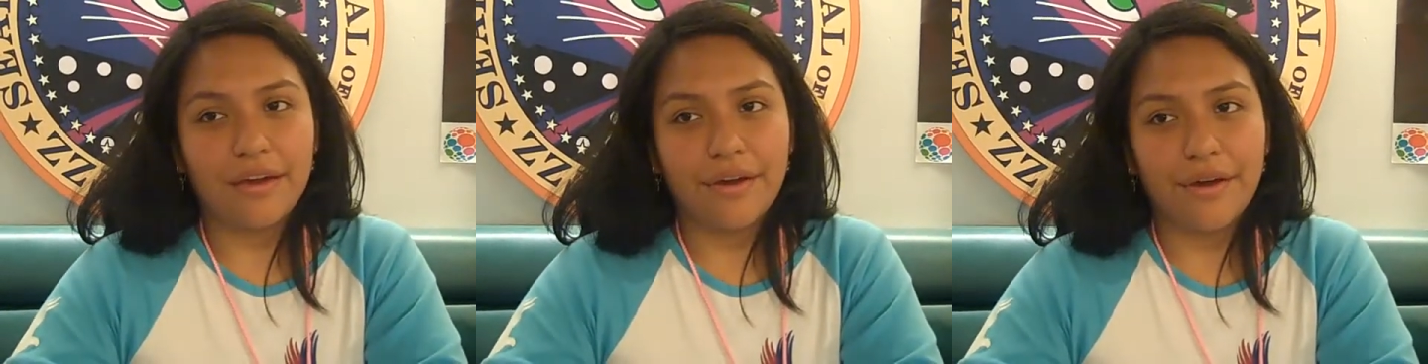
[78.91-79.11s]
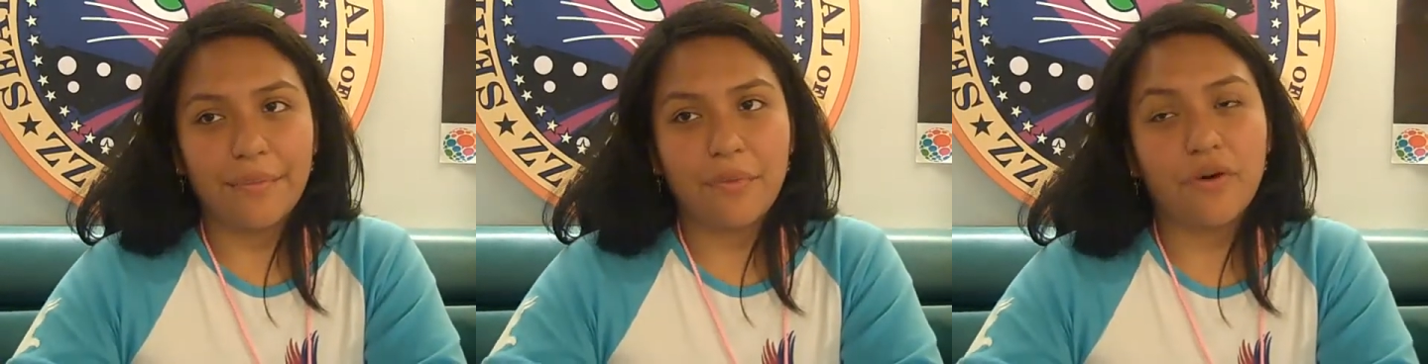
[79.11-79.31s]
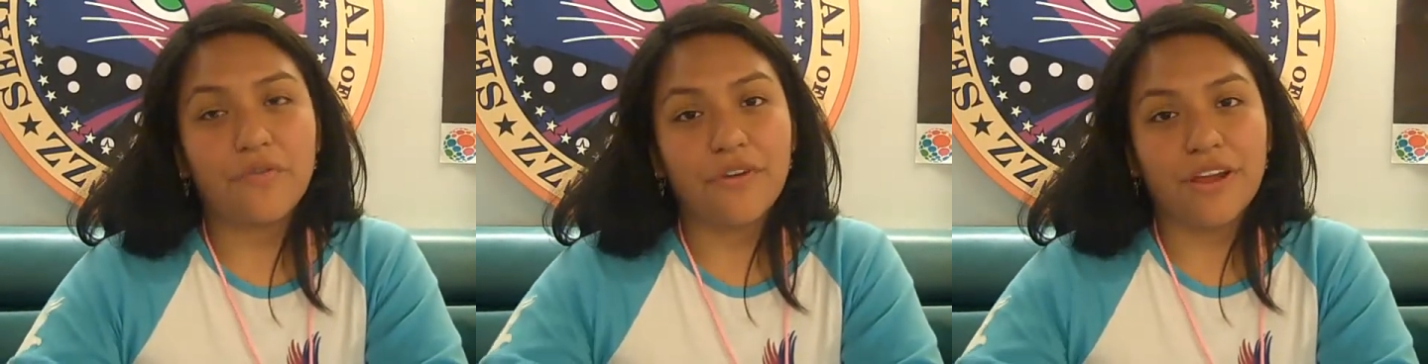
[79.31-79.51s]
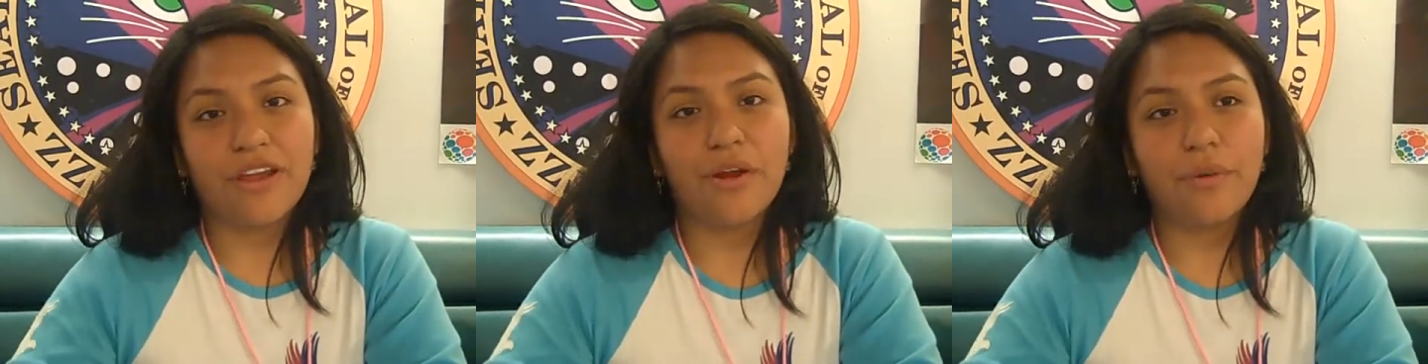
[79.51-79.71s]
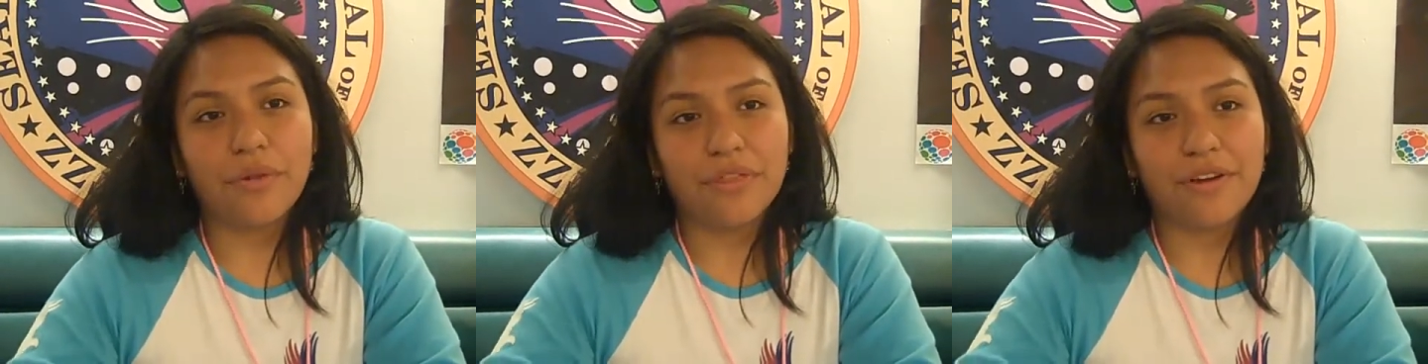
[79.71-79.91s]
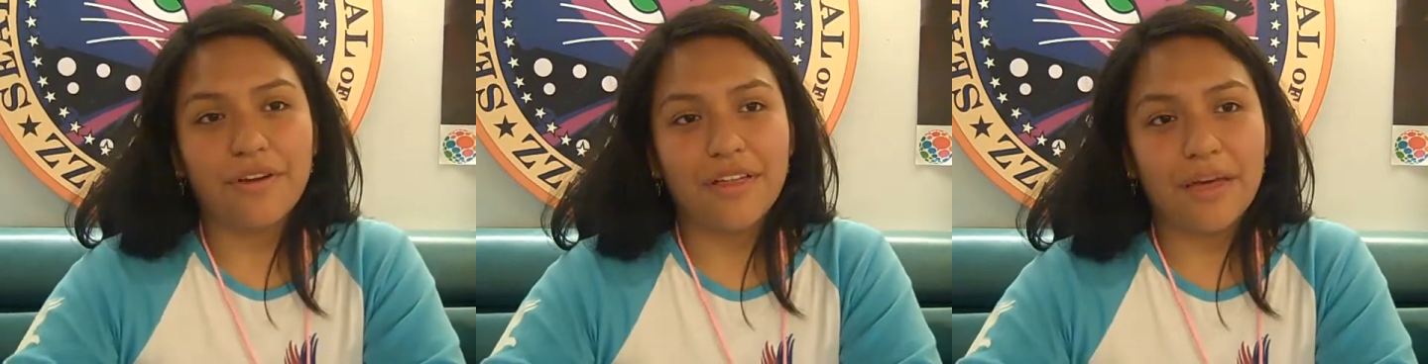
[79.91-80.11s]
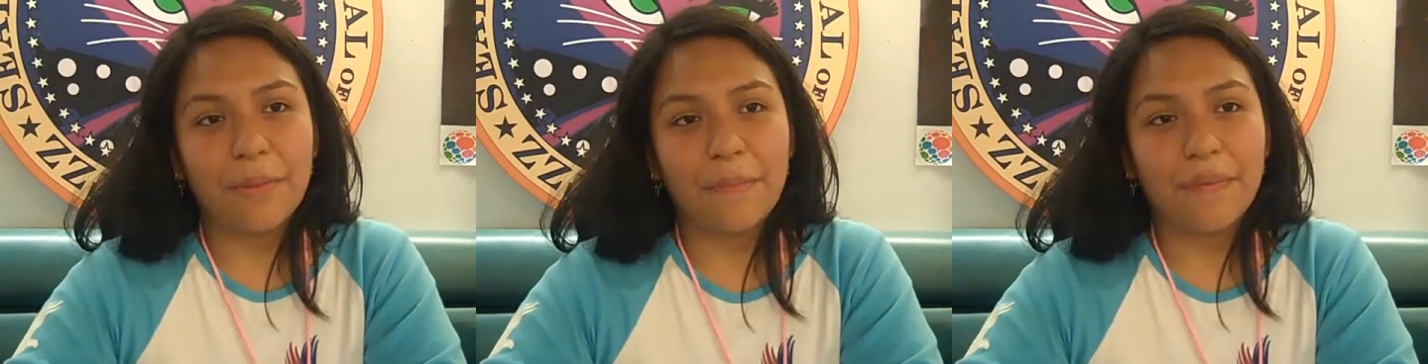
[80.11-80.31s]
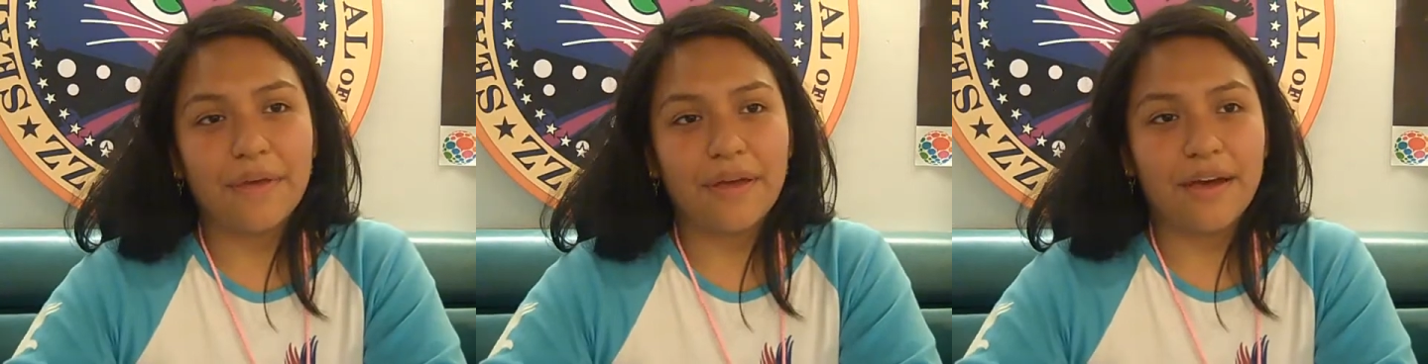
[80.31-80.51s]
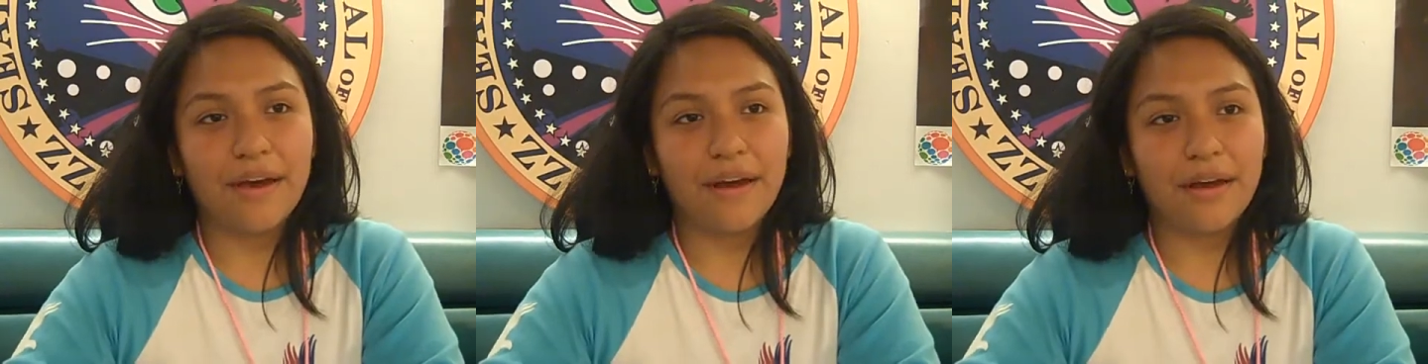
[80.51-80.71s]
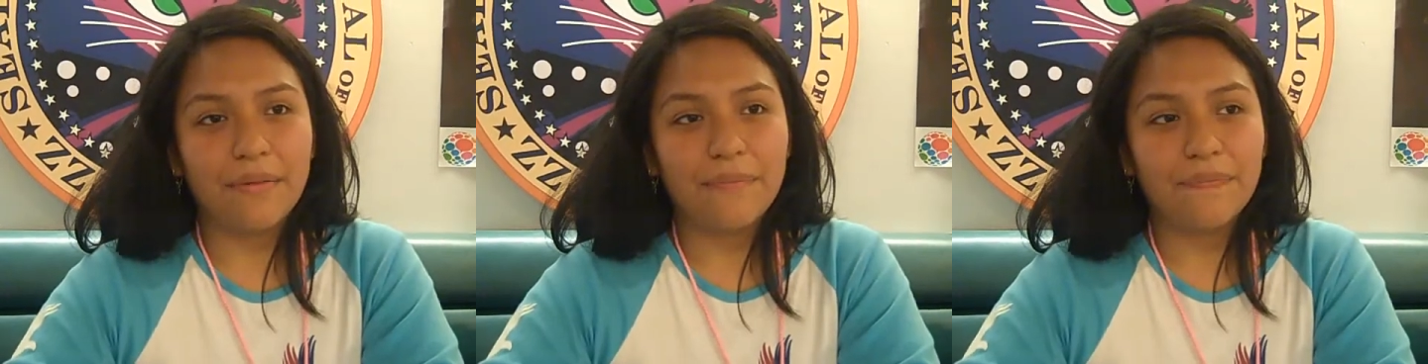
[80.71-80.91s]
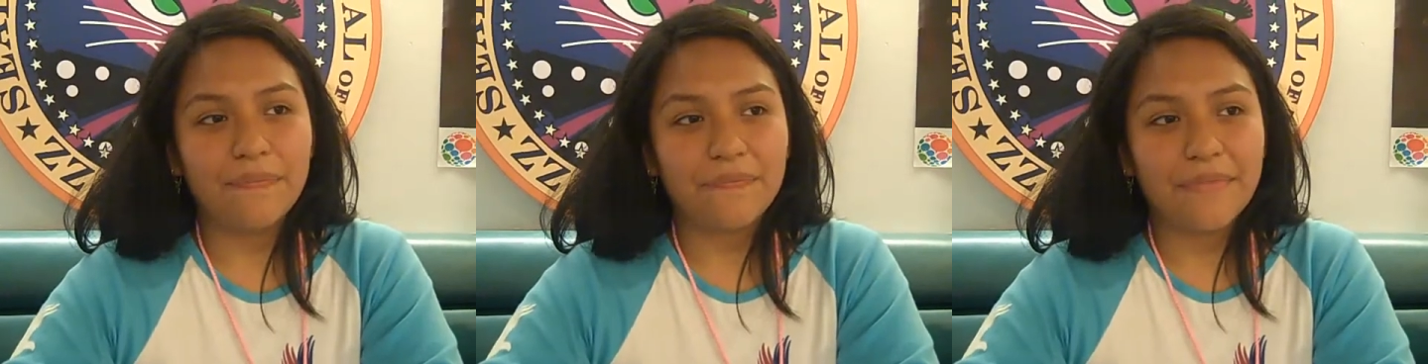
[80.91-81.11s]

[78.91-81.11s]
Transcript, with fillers: um, over a year with Girl Up, um,